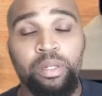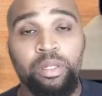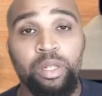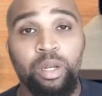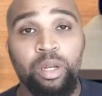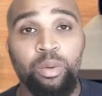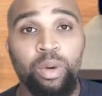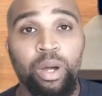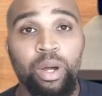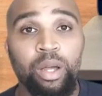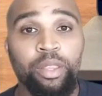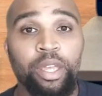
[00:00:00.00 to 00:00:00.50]

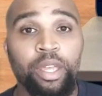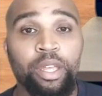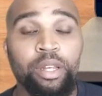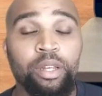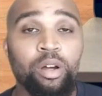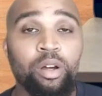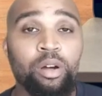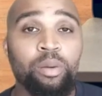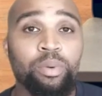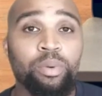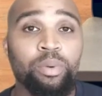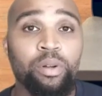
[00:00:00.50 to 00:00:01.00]
So while they
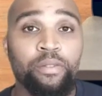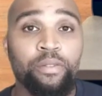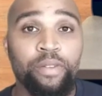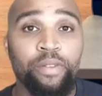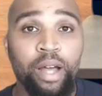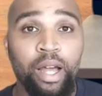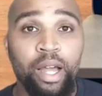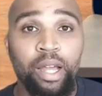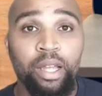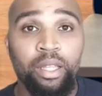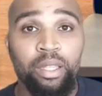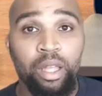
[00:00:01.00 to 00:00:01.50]
don't
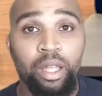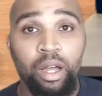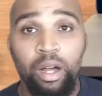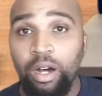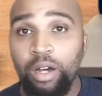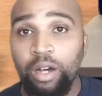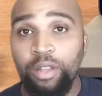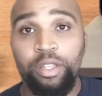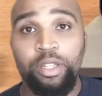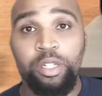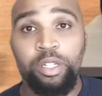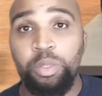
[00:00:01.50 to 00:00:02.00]
provide
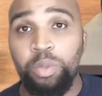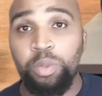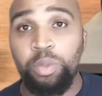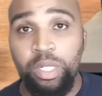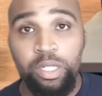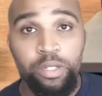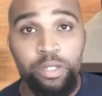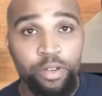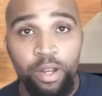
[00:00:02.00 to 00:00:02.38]
all the instruction